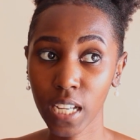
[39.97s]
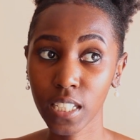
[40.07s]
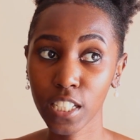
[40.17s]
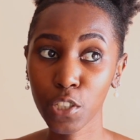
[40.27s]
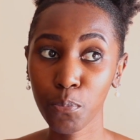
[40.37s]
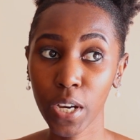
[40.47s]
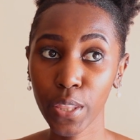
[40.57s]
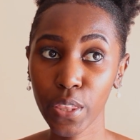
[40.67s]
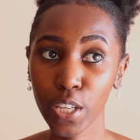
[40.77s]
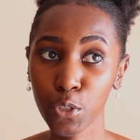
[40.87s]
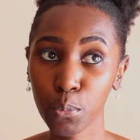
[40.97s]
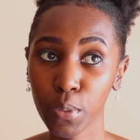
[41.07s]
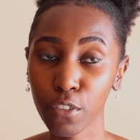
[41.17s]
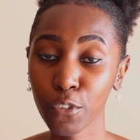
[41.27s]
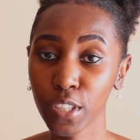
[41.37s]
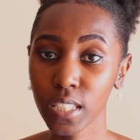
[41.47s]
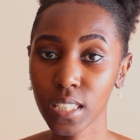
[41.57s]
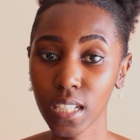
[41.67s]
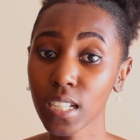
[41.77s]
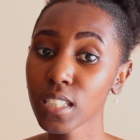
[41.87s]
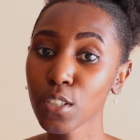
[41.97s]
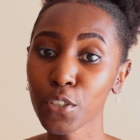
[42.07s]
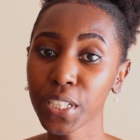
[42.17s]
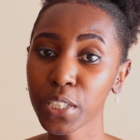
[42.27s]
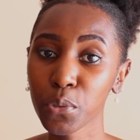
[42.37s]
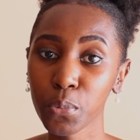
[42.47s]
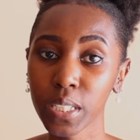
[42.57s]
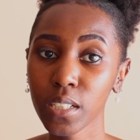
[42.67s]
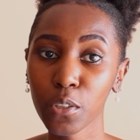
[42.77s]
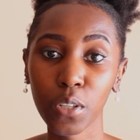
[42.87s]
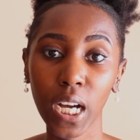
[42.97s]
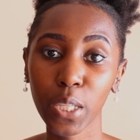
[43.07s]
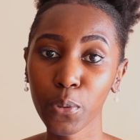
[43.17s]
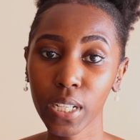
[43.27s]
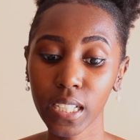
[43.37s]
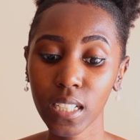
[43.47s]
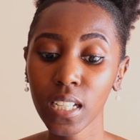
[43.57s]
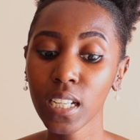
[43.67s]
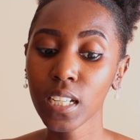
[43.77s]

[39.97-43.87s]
and each month that you pay for these things, or each week or annually,